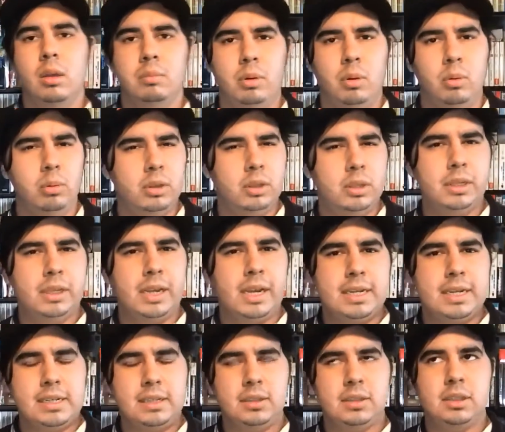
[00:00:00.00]
But really,
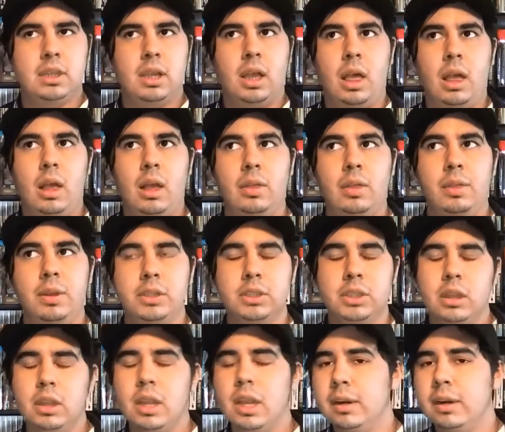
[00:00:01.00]
guys, there's
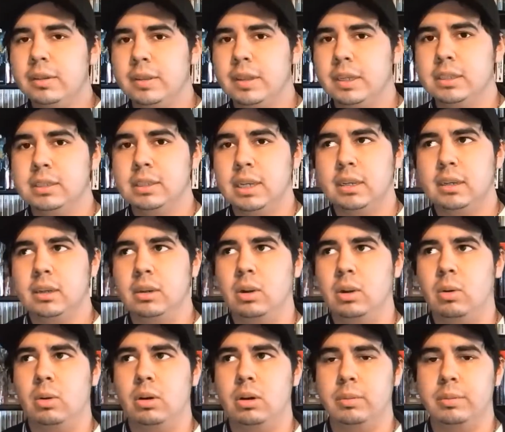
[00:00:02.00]
a lot of things I can
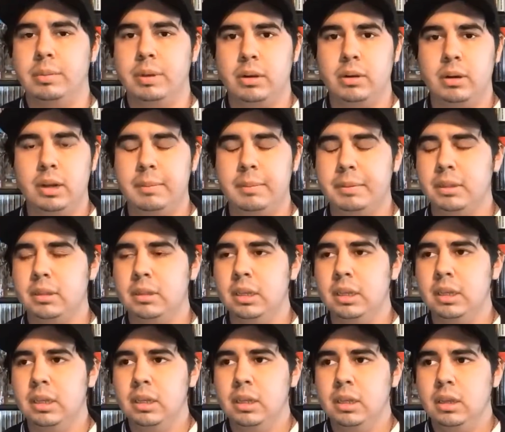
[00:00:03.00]
go on about. I mean,
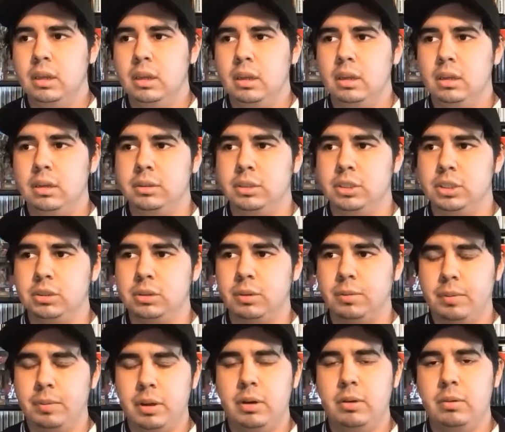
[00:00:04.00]
just
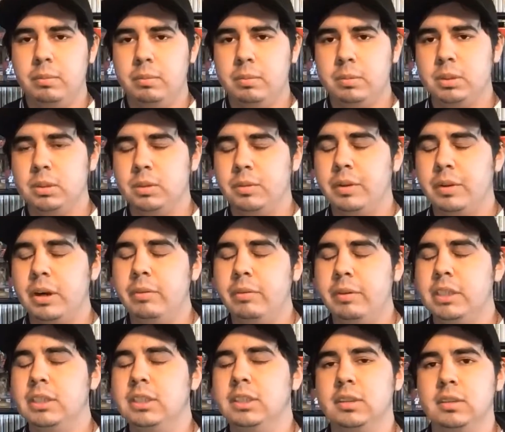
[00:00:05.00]
Final
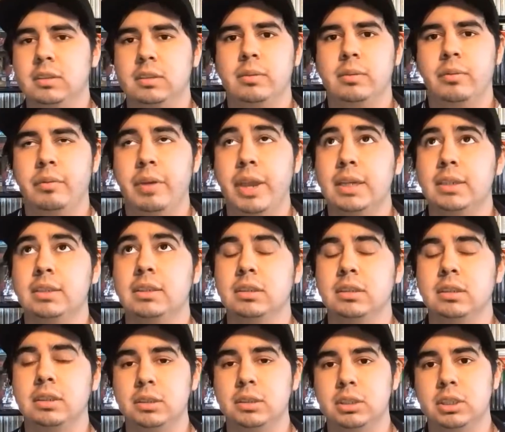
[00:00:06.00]
Fantasy
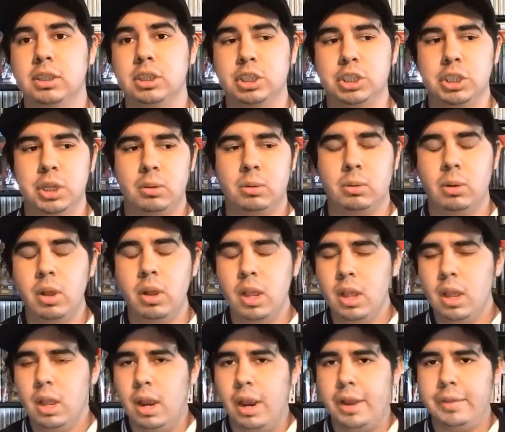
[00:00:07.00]
series in general.
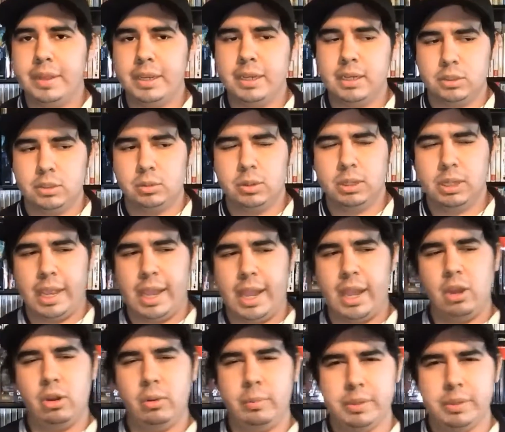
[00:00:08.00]
I think it's really
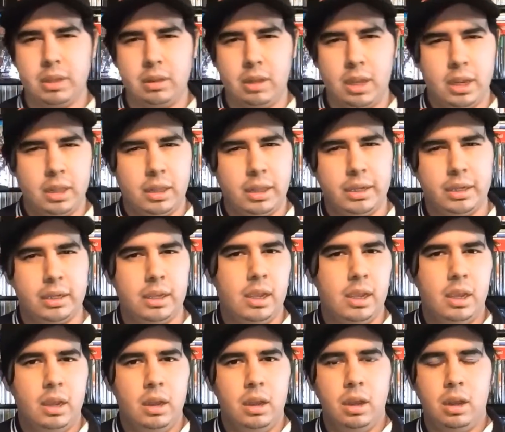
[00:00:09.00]
helped a lot. Like,
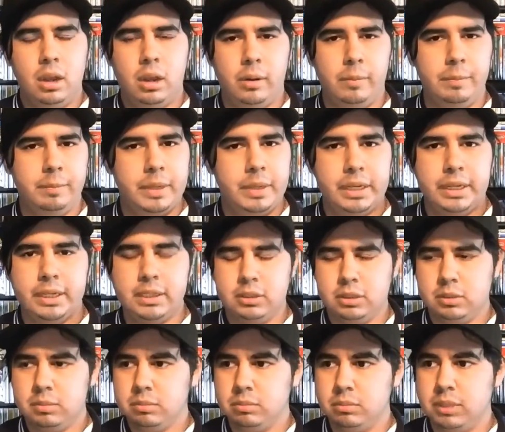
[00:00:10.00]

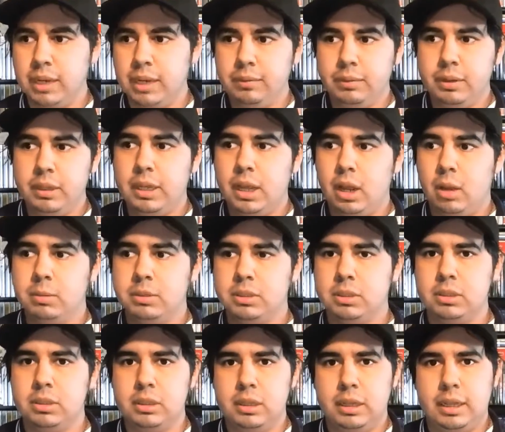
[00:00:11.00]
it's definitely helped.
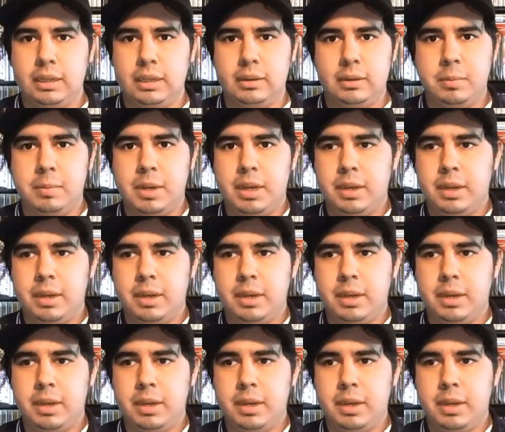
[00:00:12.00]
Like